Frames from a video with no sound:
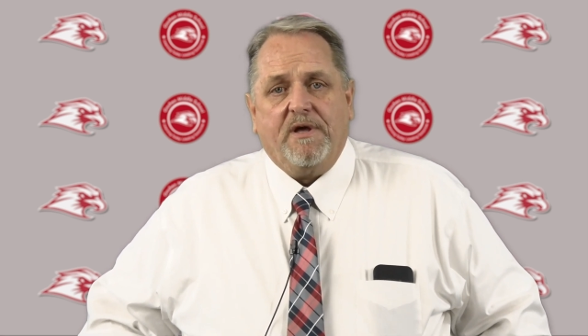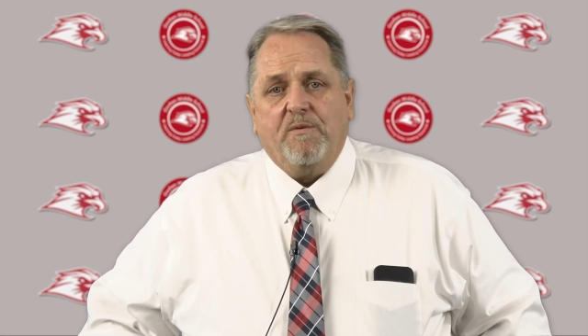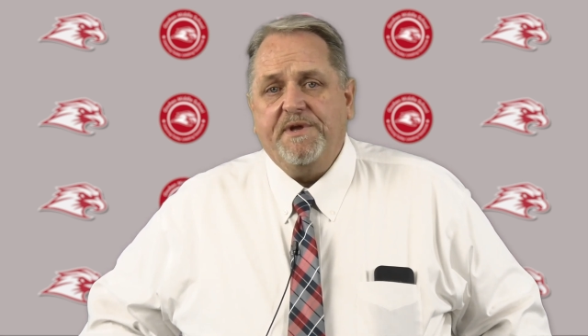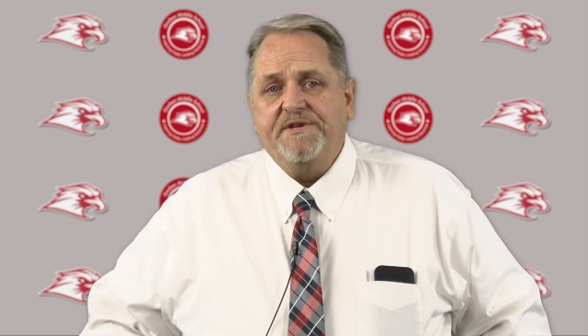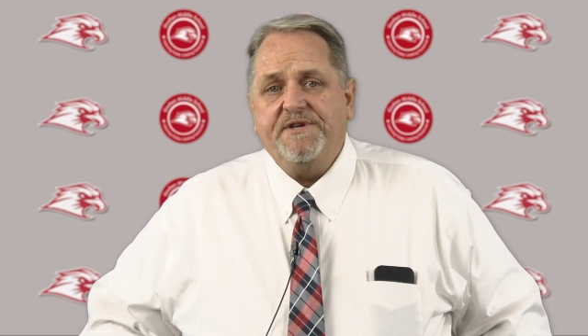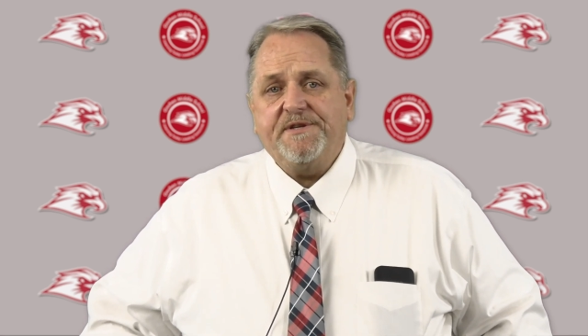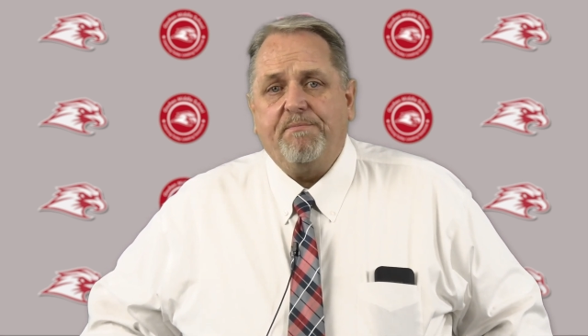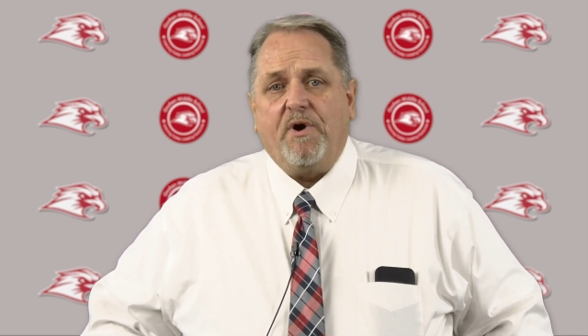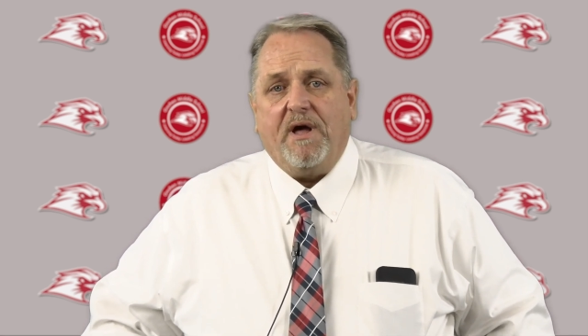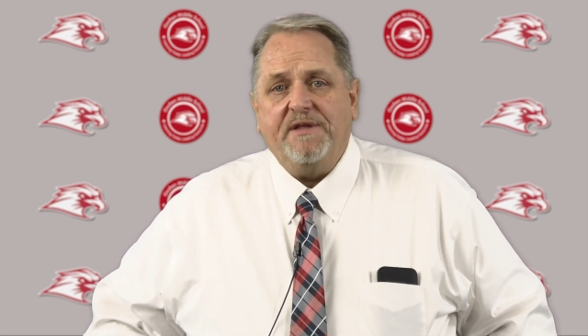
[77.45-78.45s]
We just
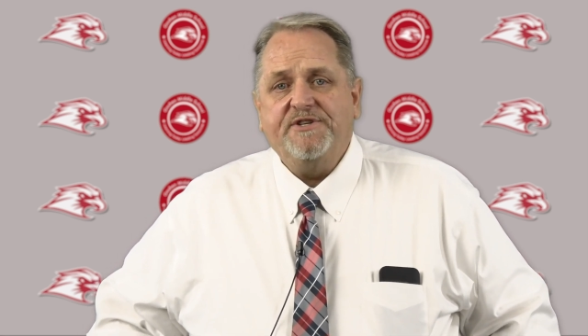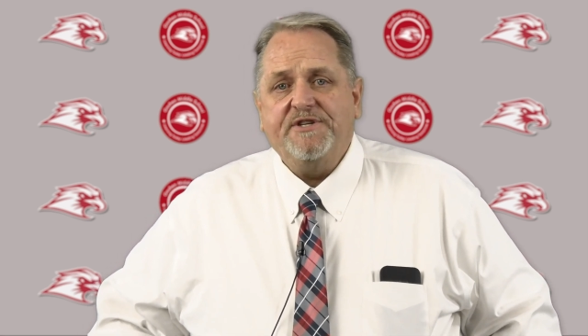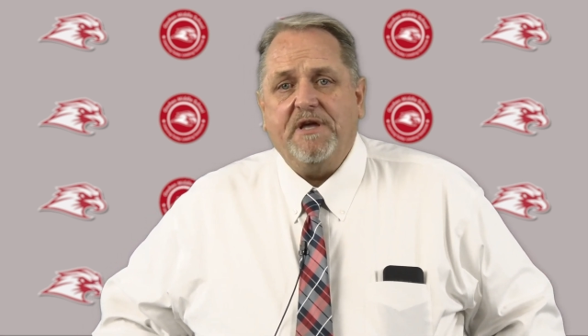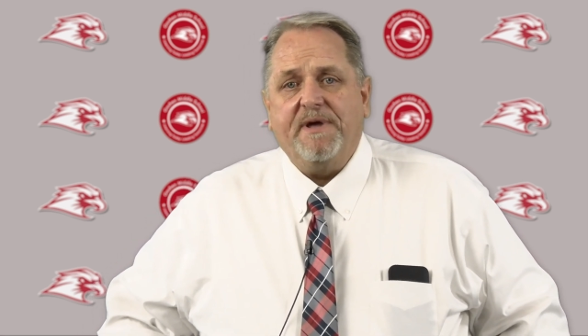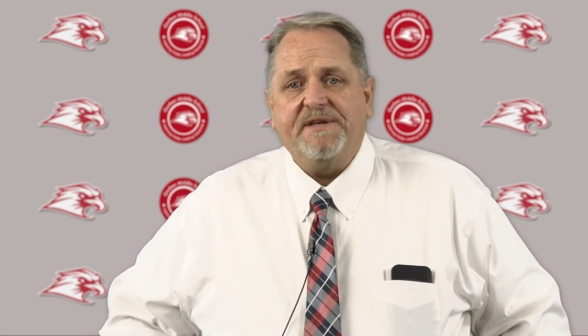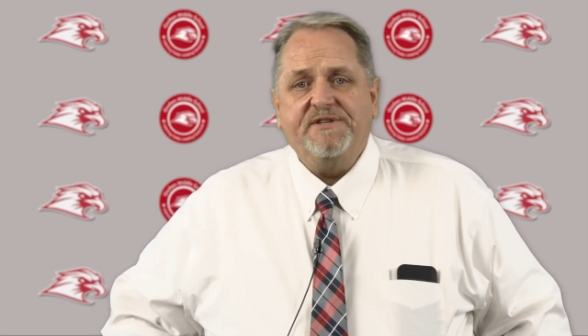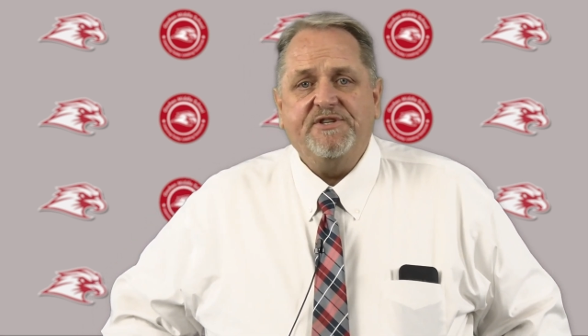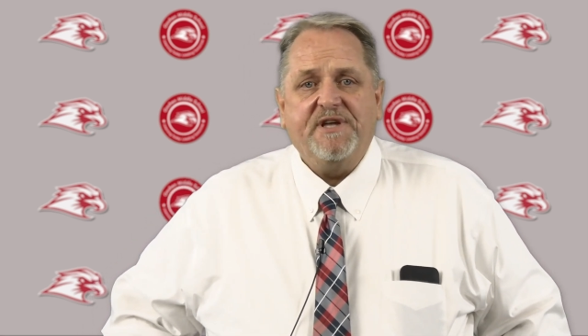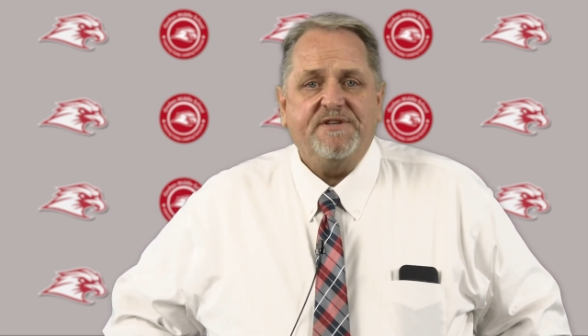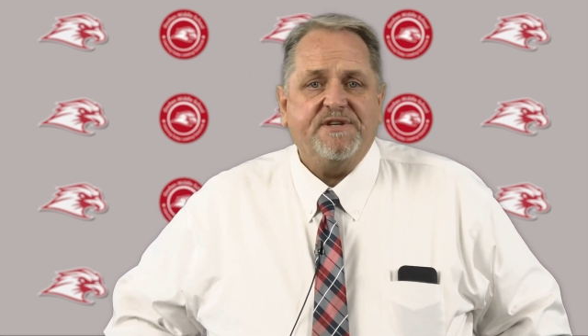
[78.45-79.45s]
brought GMS and
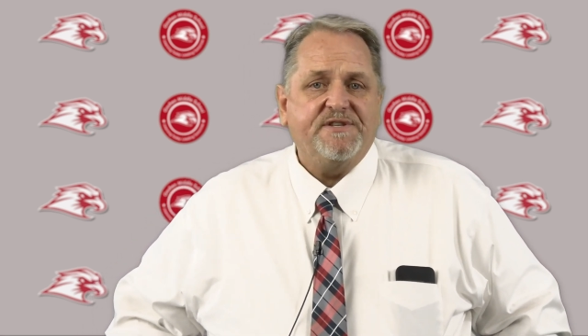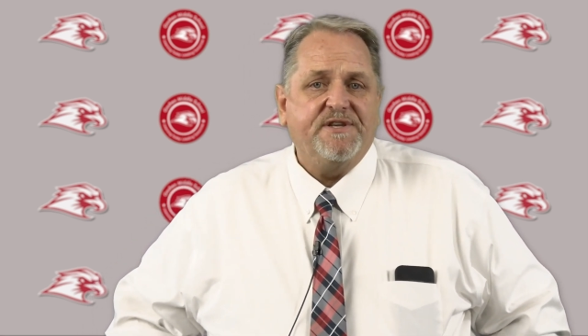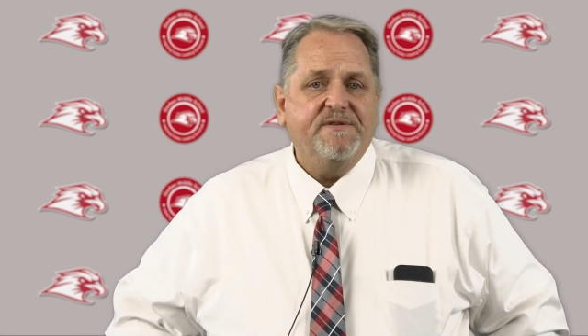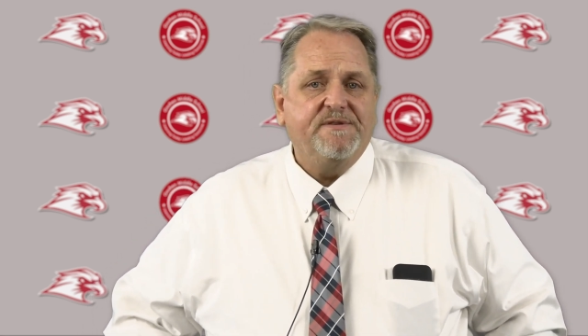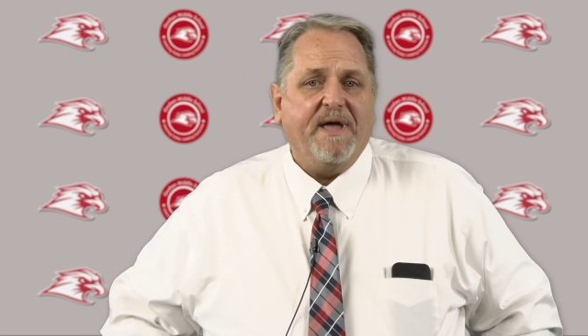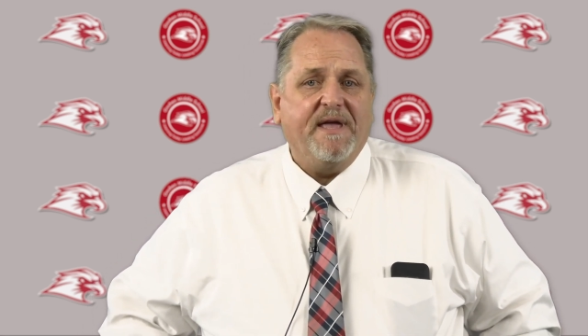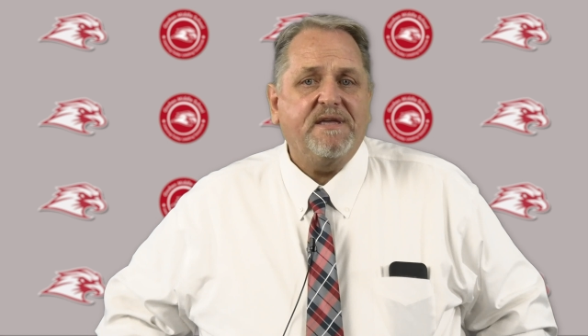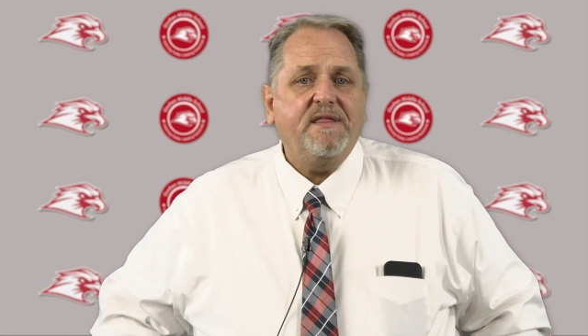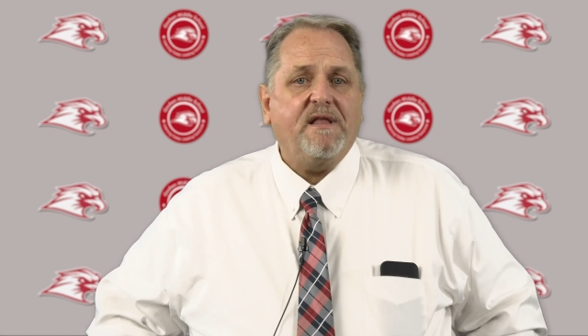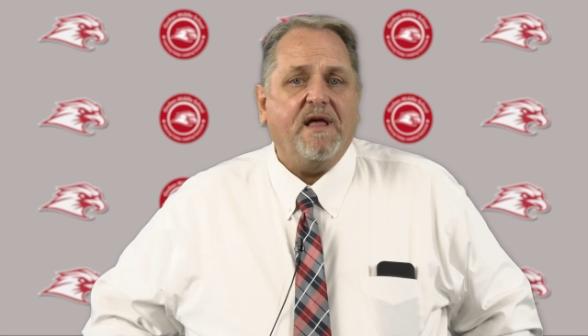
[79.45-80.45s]
GHS students back
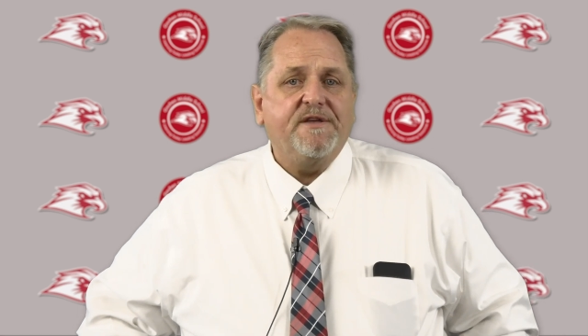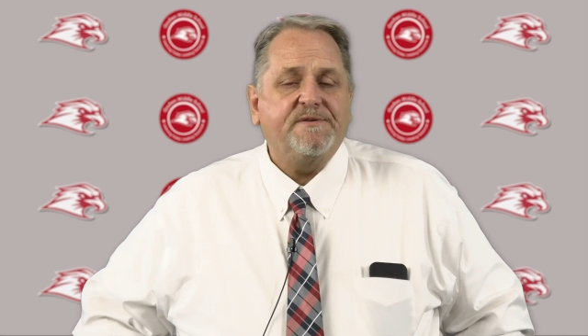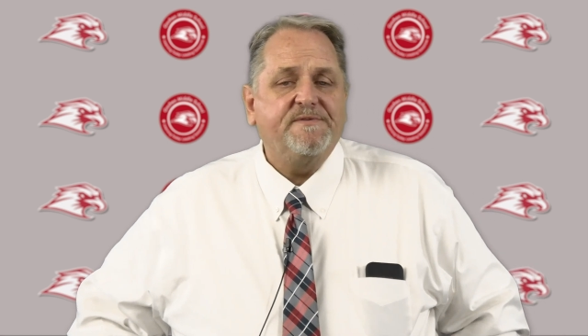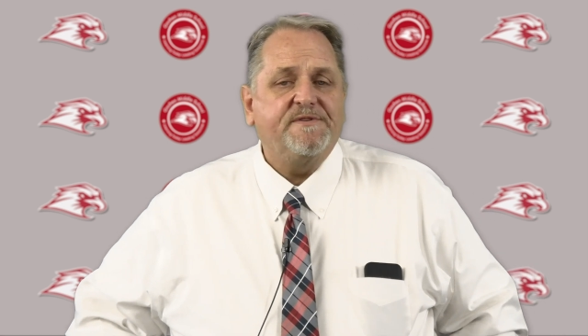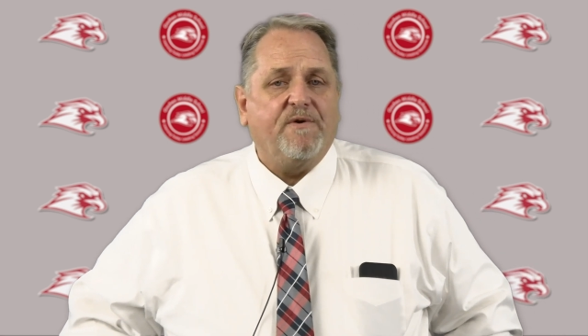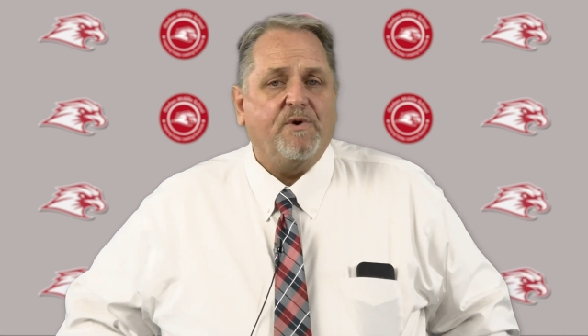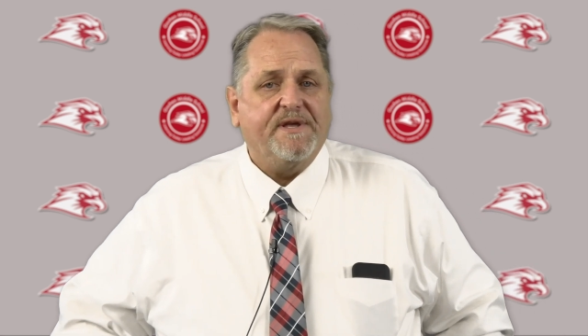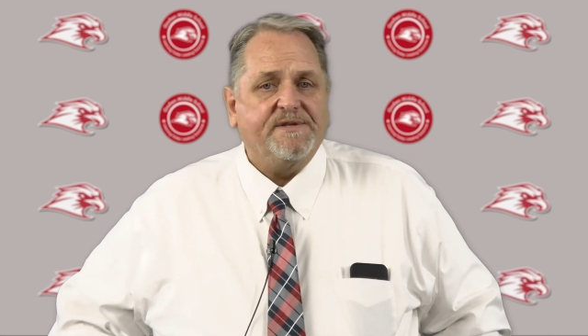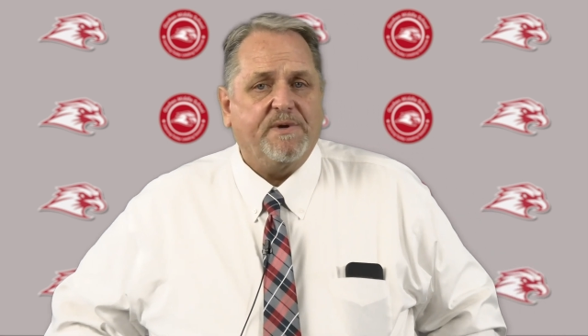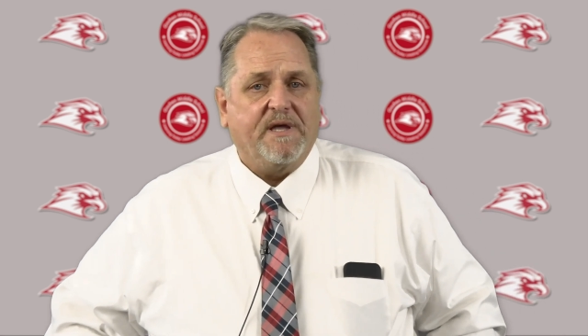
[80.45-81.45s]
into the classrooms four
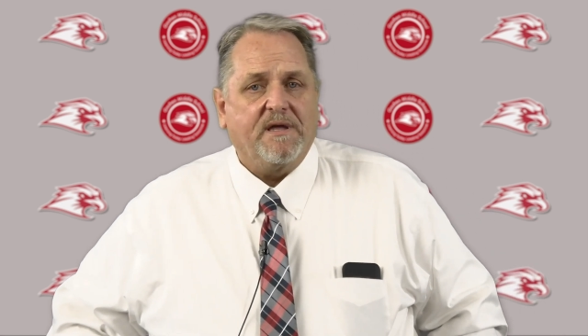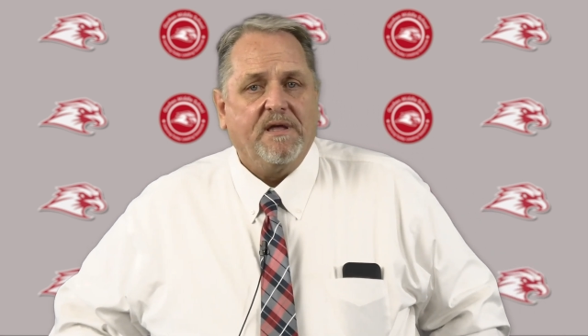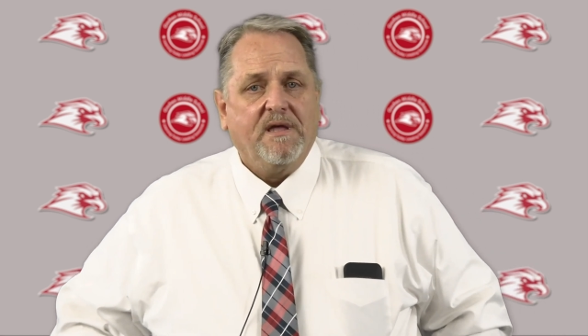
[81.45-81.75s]
days a week.